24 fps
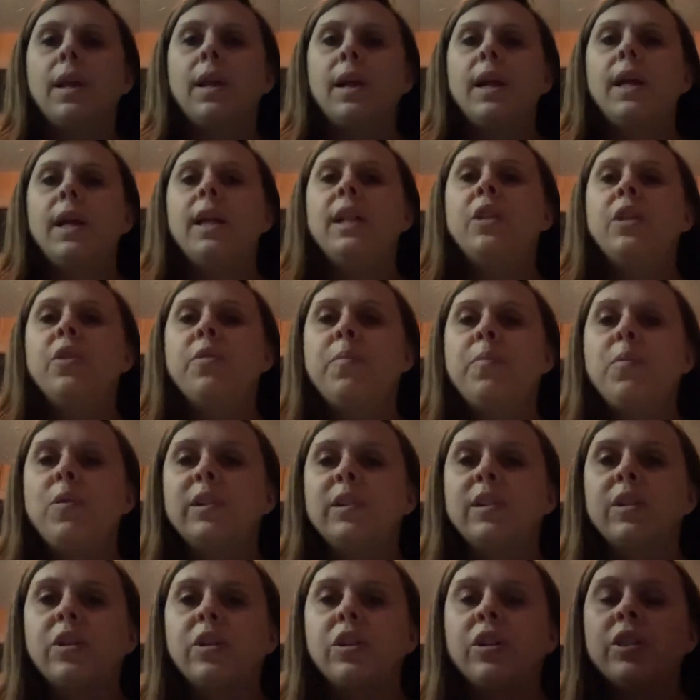Hello, boys
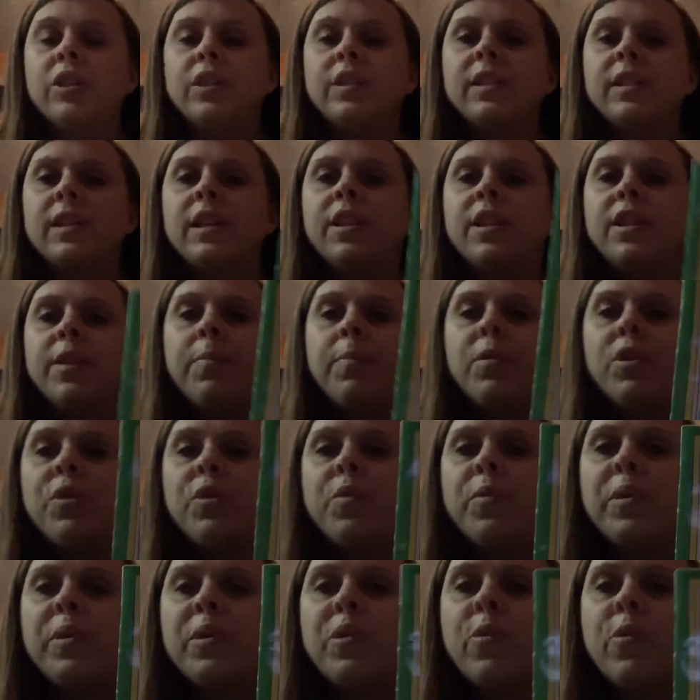and girls. The book that
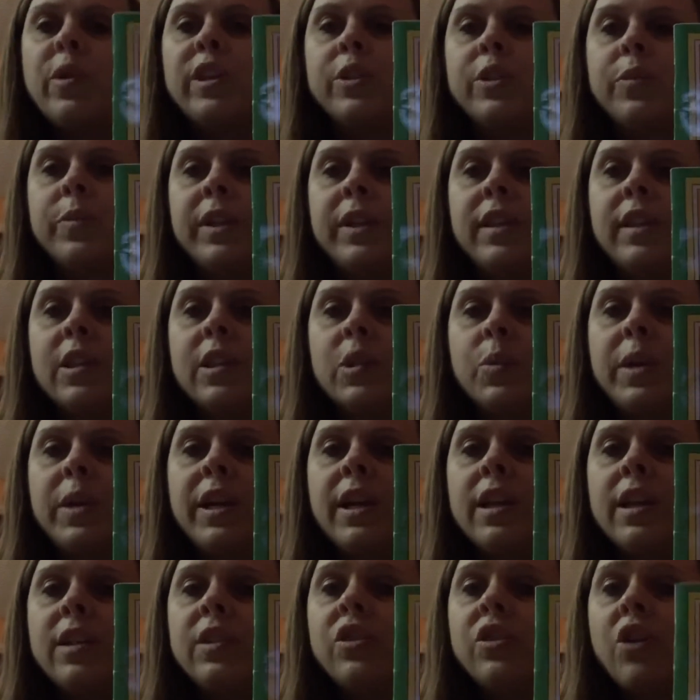we're going to read this week
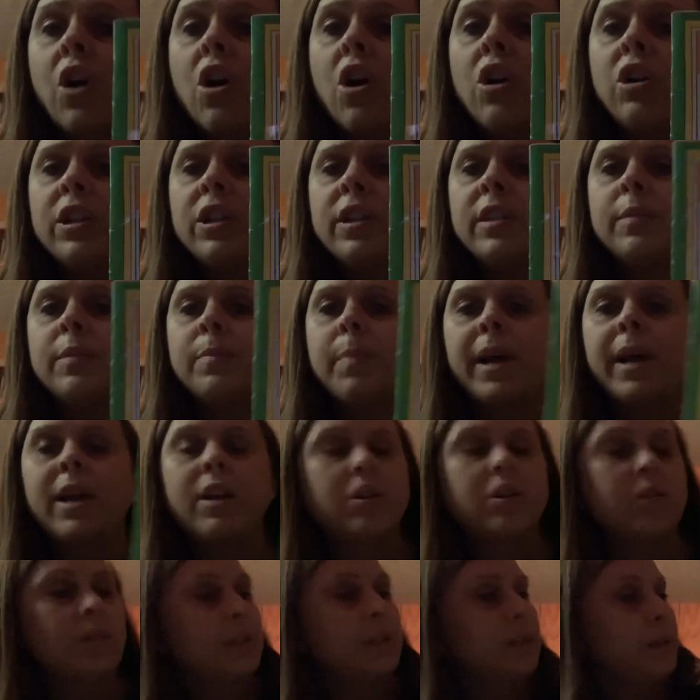is called
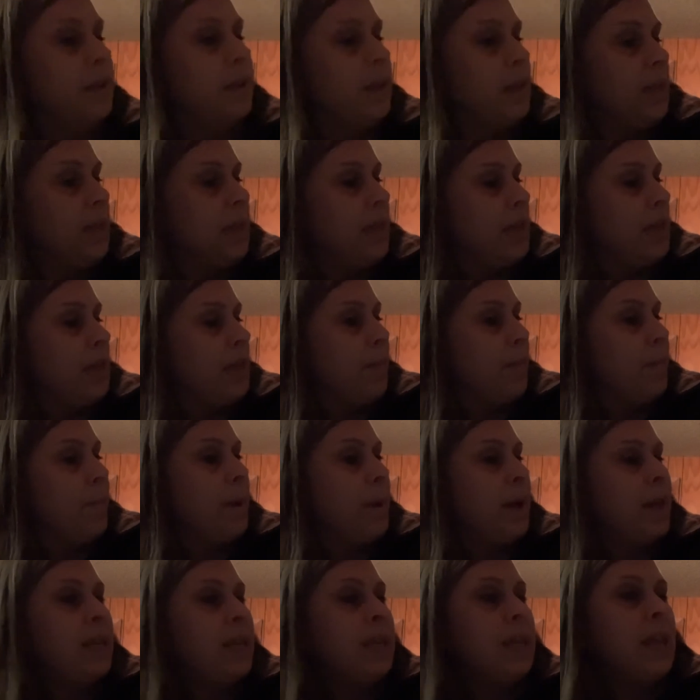Spiders
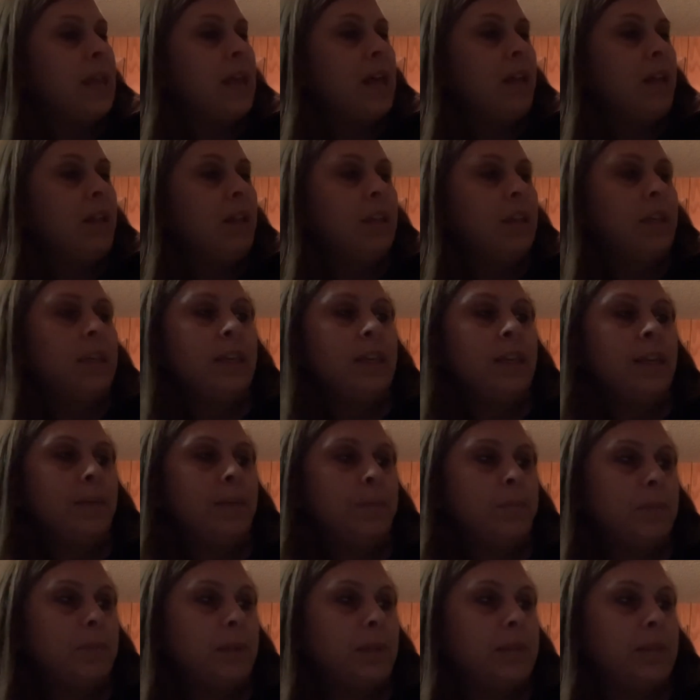by Gail
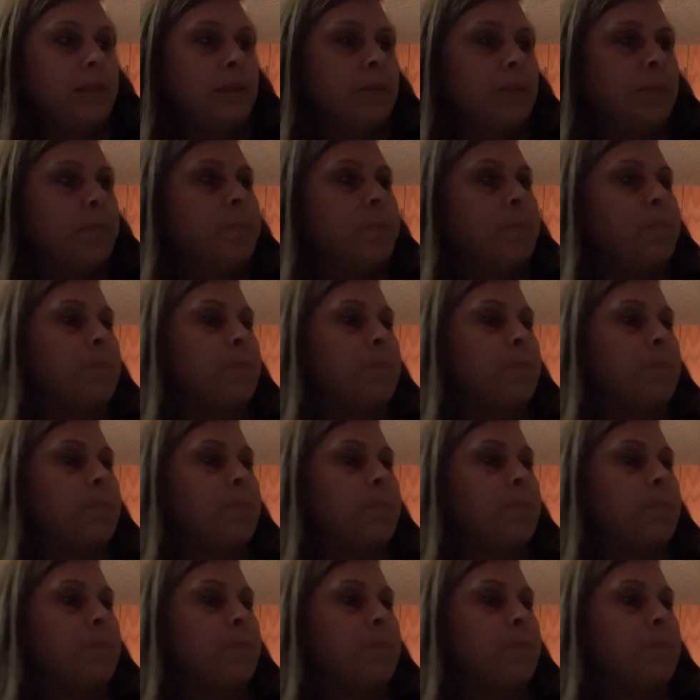Gibbons.